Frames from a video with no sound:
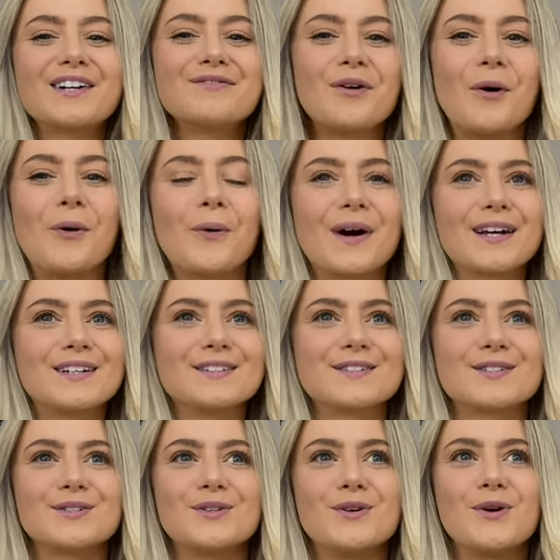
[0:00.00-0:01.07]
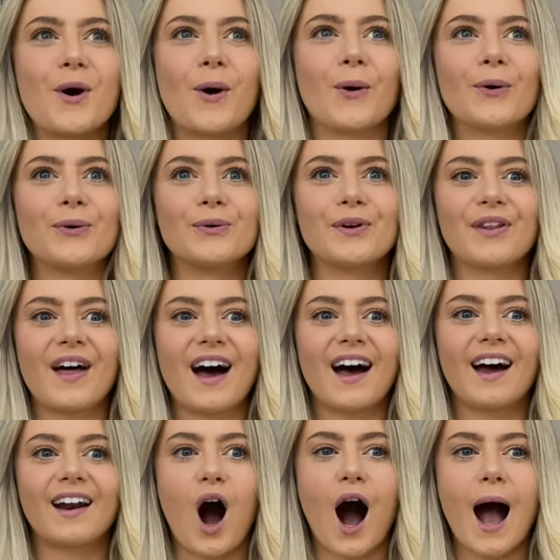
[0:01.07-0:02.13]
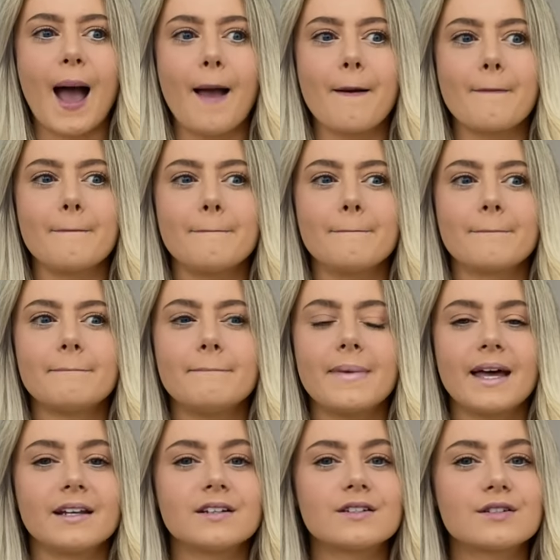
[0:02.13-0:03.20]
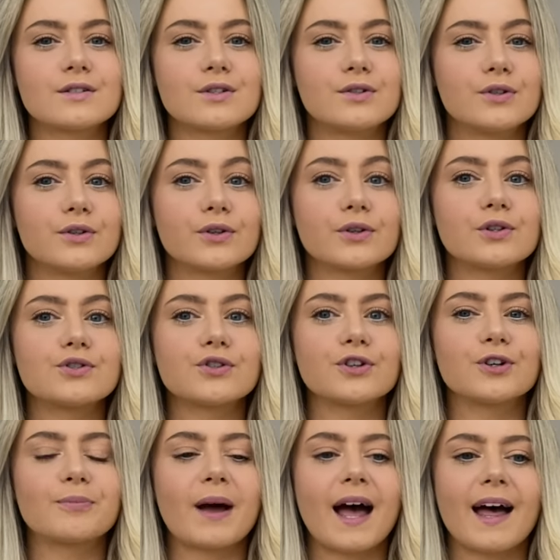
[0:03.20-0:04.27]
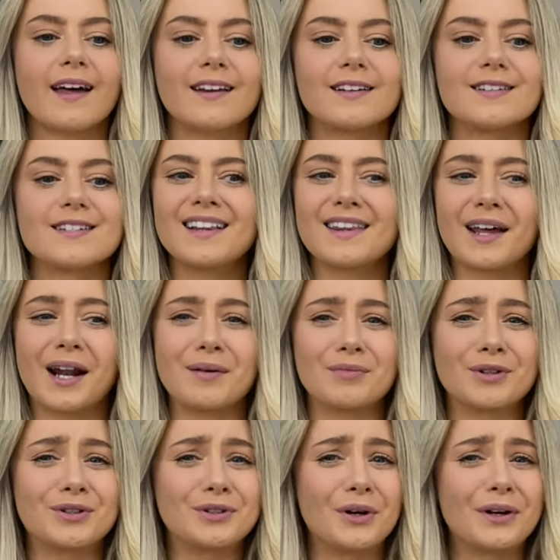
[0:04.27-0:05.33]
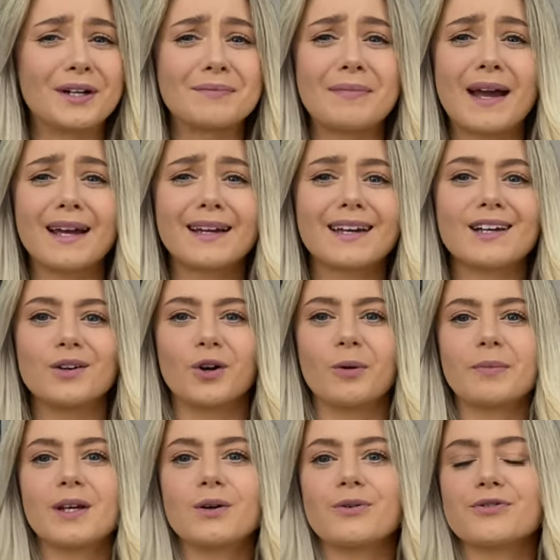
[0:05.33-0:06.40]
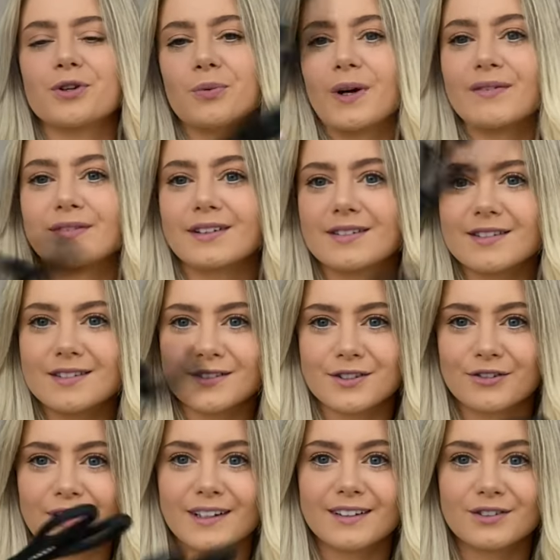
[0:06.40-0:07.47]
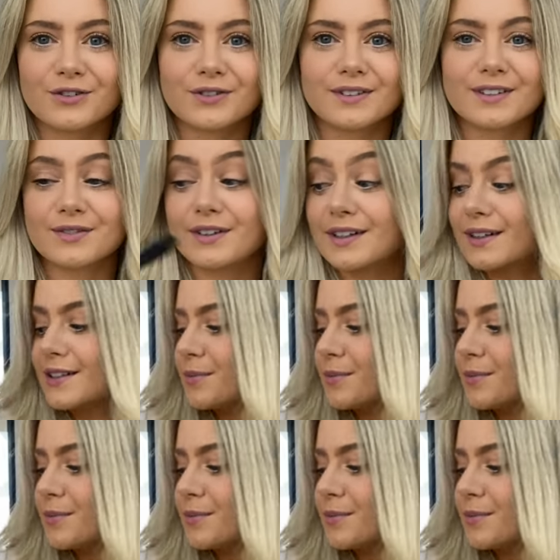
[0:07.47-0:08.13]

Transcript: of always known that I'm meant to do YouTube and that I'm gonna make it. Not me also waving the scissors around during this fucking